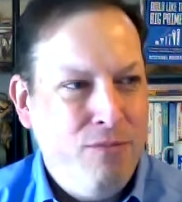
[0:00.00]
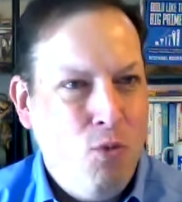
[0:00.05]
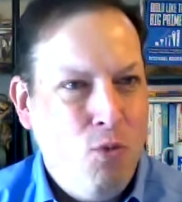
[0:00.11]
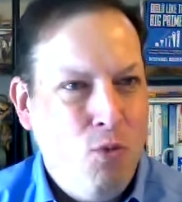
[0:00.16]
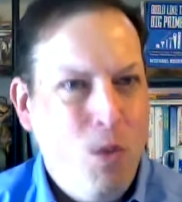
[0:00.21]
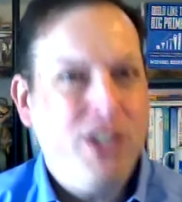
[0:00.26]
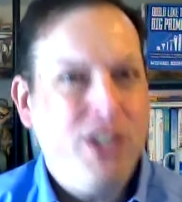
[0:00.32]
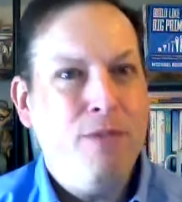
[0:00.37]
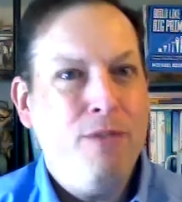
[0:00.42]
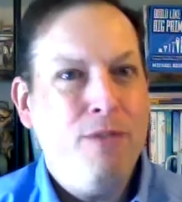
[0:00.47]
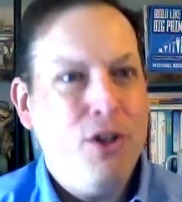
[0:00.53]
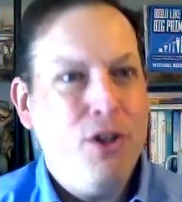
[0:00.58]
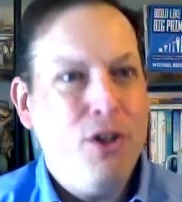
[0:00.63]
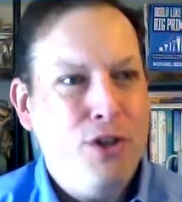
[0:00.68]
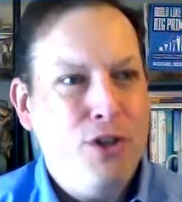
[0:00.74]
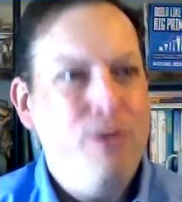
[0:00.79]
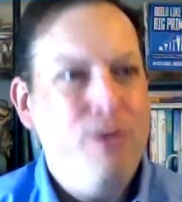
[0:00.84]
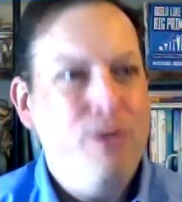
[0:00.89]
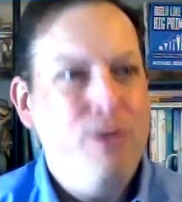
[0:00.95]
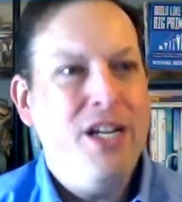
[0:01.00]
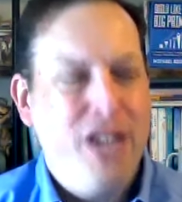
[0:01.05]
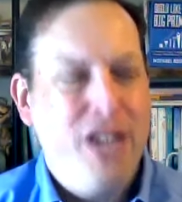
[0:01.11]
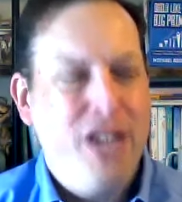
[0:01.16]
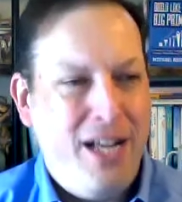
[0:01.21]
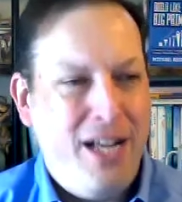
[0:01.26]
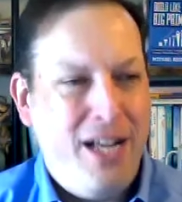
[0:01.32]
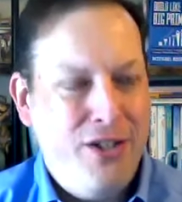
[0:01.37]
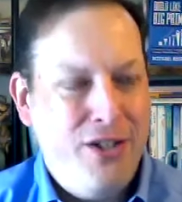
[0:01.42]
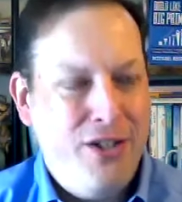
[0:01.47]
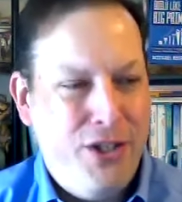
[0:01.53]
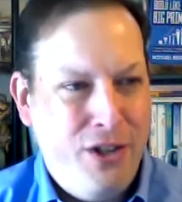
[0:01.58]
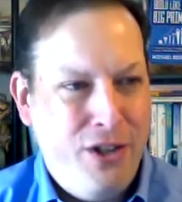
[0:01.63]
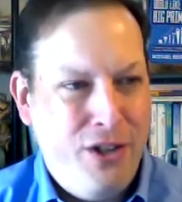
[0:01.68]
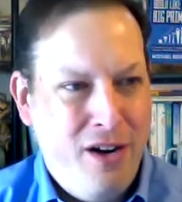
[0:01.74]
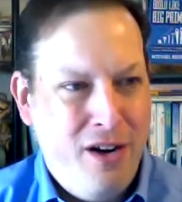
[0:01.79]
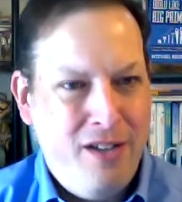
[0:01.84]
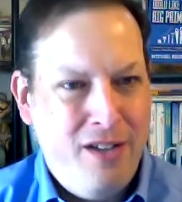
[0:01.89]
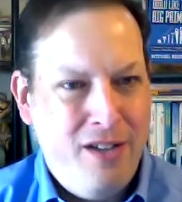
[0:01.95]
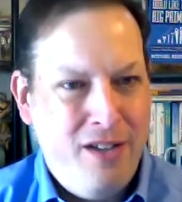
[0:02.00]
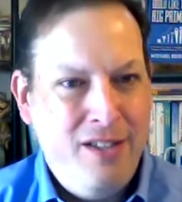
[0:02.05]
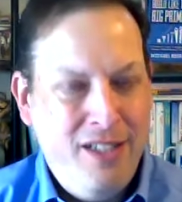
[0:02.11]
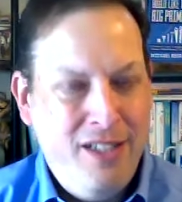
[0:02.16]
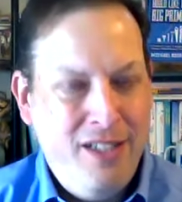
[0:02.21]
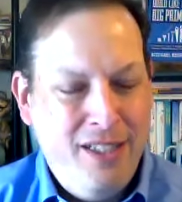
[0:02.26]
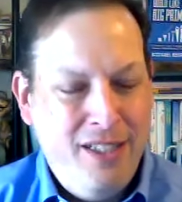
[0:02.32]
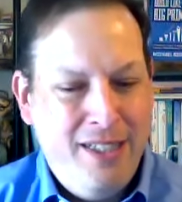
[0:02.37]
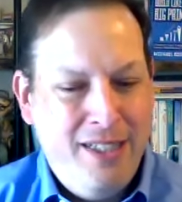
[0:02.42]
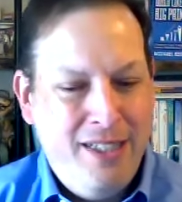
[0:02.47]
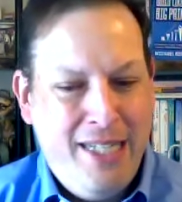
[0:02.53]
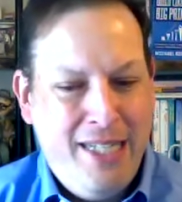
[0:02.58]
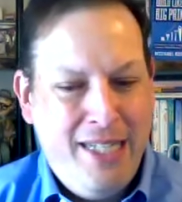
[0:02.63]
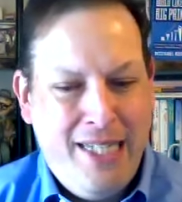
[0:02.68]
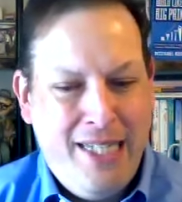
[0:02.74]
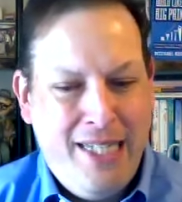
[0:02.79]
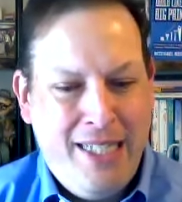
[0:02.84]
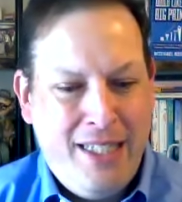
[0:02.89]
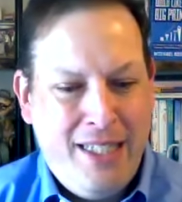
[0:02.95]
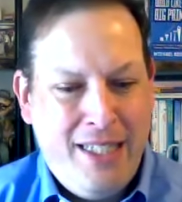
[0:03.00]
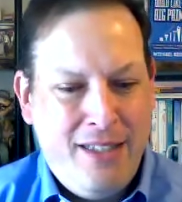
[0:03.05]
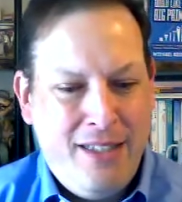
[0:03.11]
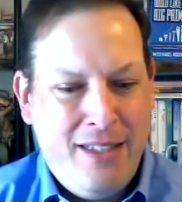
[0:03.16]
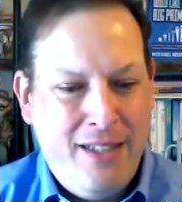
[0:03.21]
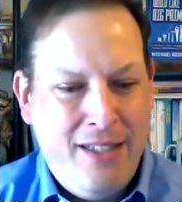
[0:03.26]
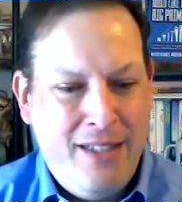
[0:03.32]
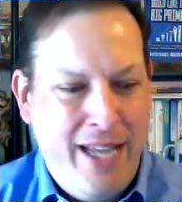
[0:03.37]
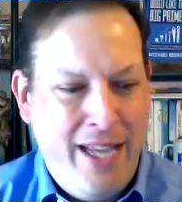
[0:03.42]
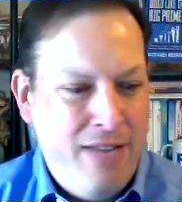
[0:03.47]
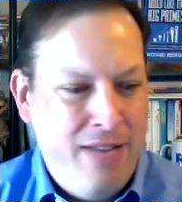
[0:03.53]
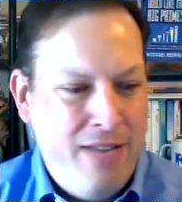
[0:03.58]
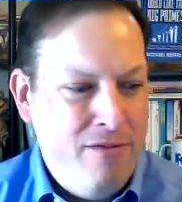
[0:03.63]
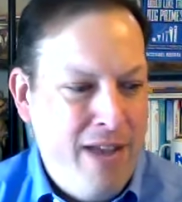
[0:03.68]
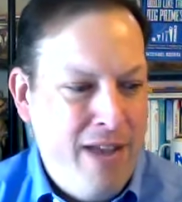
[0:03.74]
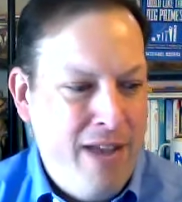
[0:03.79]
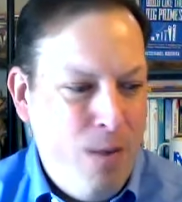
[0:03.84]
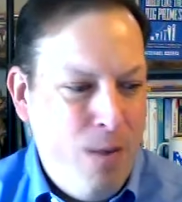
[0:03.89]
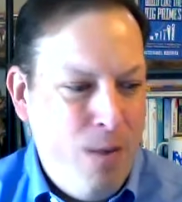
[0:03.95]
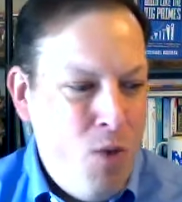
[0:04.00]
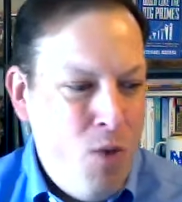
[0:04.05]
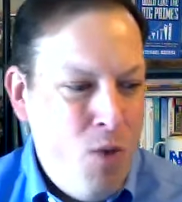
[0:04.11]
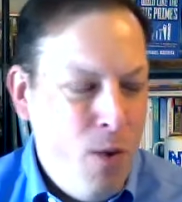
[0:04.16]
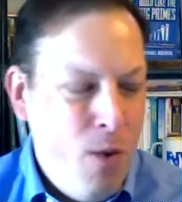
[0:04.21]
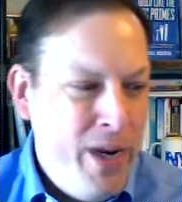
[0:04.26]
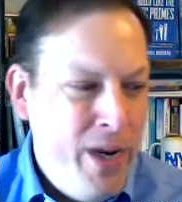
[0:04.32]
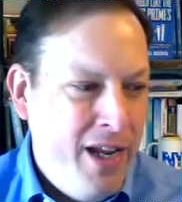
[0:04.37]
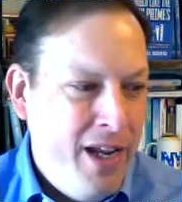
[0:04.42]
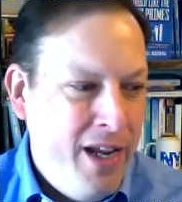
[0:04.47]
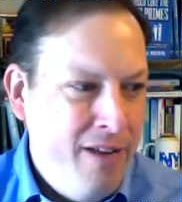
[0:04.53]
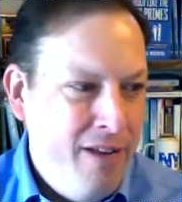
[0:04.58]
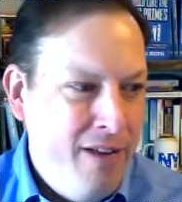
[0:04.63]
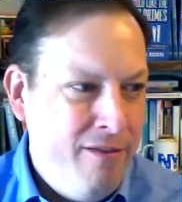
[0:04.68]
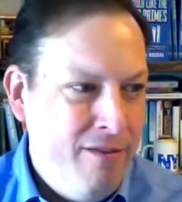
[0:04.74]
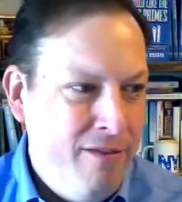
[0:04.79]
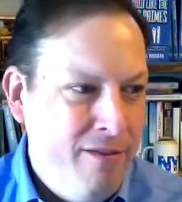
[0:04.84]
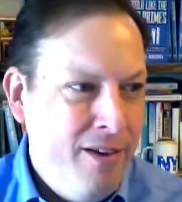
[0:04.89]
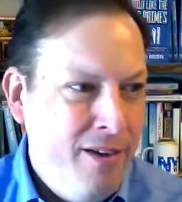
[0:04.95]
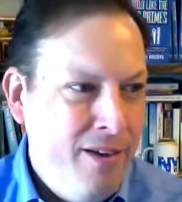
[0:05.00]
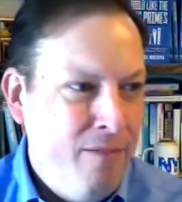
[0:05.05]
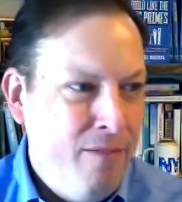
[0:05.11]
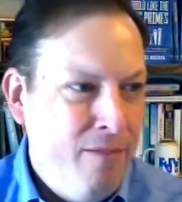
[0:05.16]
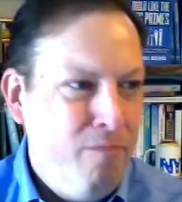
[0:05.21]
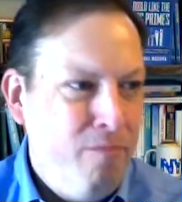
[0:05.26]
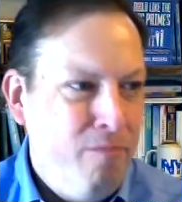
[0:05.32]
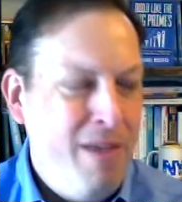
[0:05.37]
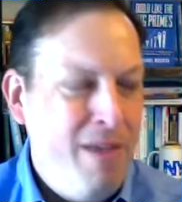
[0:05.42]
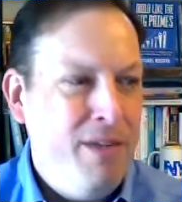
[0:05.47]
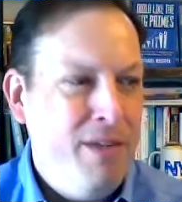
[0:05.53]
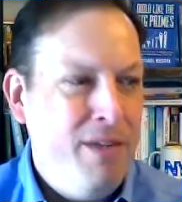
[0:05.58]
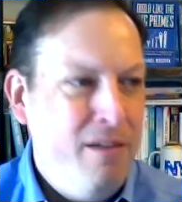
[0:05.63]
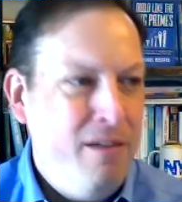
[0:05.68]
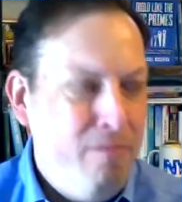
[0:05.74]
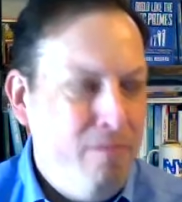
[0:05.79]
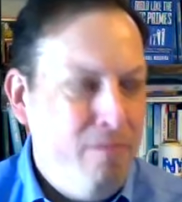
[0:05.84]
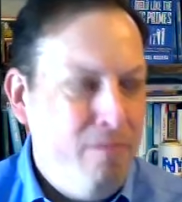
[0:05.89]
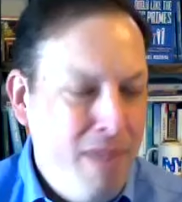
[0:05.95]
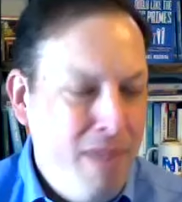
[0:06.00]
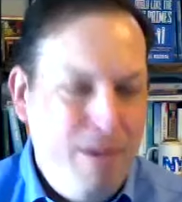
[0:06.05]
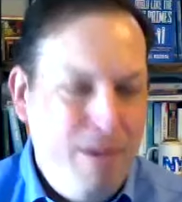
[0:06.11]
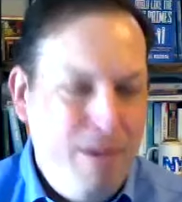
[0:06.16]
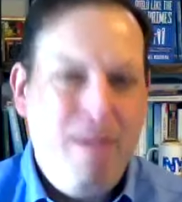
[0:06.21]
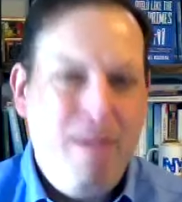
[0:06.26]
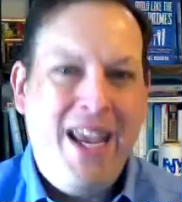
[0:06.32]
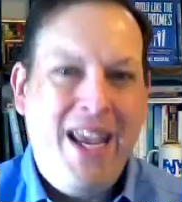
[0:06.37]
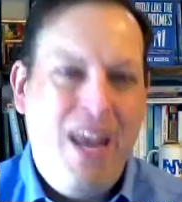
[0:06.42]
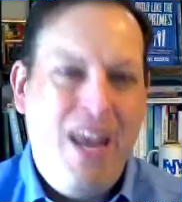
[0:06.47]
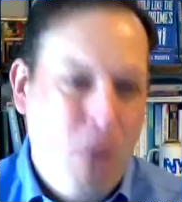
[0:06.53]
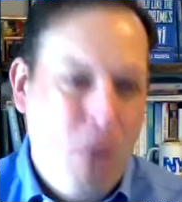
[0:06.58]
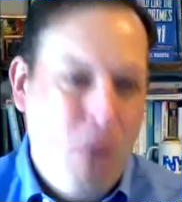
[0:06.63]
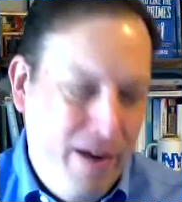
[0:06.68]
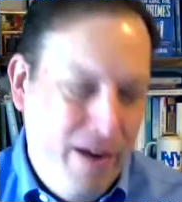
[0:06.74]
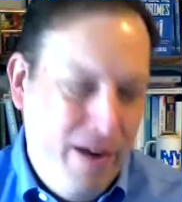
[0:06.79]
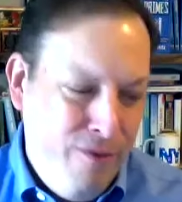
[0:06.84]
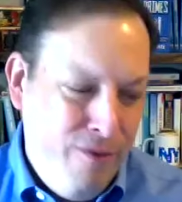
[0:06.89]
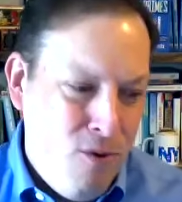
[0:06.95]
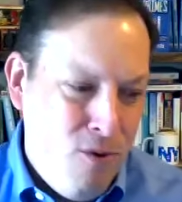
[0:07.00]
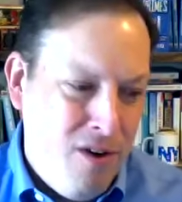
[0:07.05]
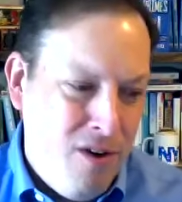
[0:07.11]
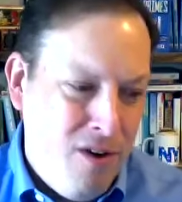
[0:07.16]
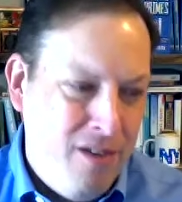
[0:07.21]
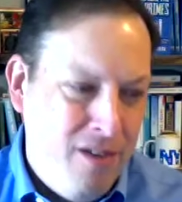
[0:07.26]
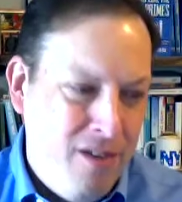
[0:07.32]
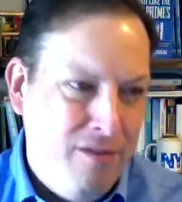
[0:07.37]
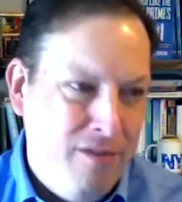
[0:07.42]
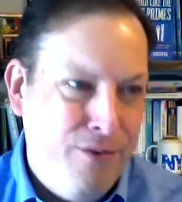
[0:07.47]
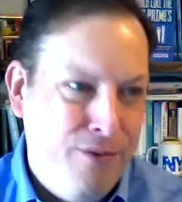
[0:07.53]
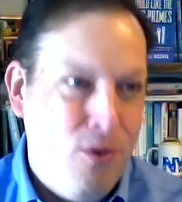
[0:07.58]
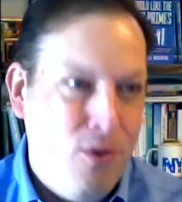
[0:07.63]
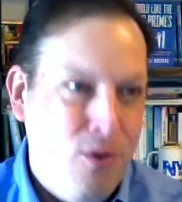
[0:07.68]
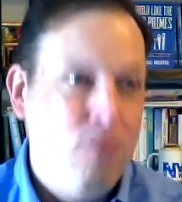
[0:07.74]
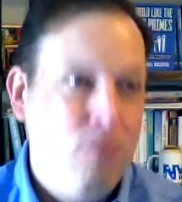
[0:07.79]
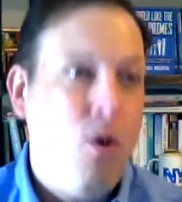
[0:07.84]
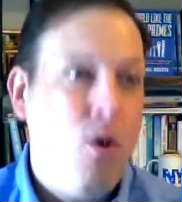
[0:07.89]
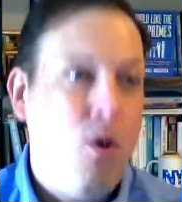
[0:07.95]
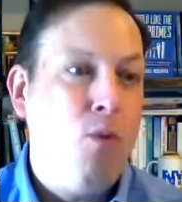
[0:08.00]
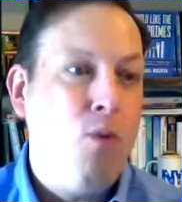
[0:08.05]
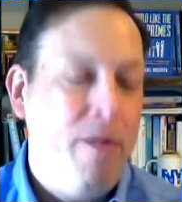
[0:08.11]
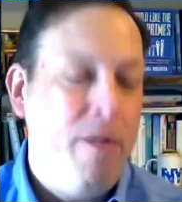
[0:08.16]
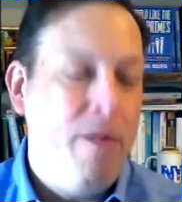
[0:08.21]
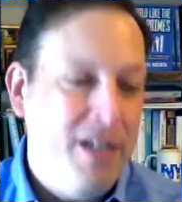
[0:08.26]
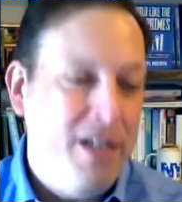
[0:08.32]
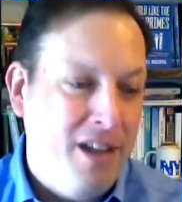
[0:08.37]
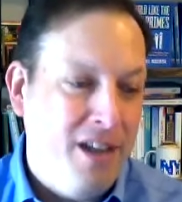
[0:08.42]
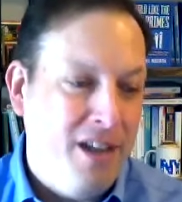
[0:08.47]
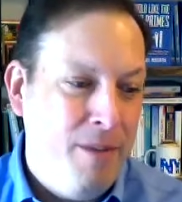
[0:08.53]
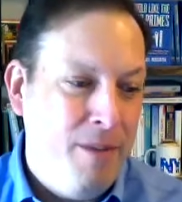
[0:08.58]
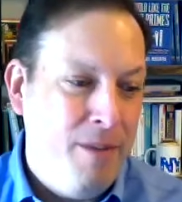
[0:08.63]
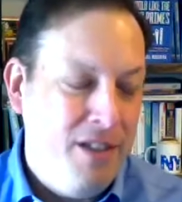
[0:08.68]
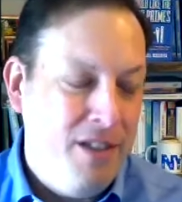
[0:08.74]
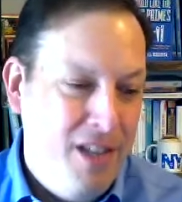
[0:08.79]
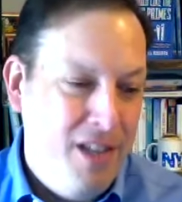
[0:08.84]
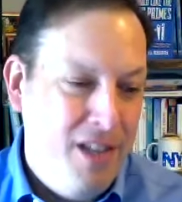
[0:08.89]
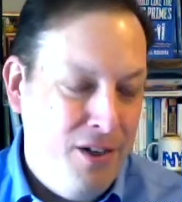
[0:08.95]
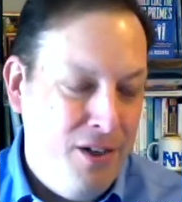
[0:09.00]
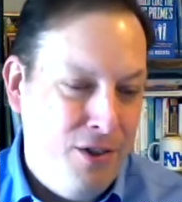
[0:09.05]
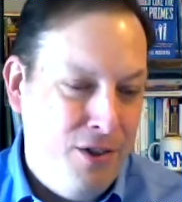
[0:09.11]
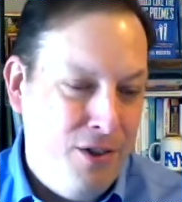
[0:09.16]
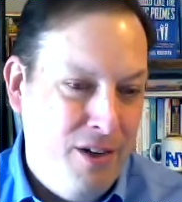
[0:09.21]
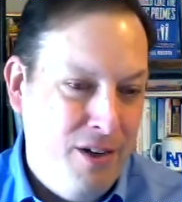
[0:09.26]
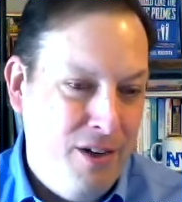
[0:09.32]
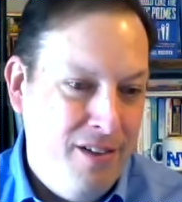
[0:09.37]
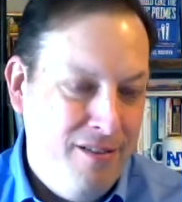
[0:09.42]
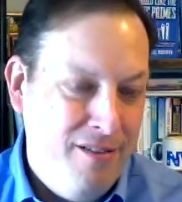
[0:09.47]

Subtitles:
what some of those unique challenges are, and where we can maybe make headway for more women to come into the industry.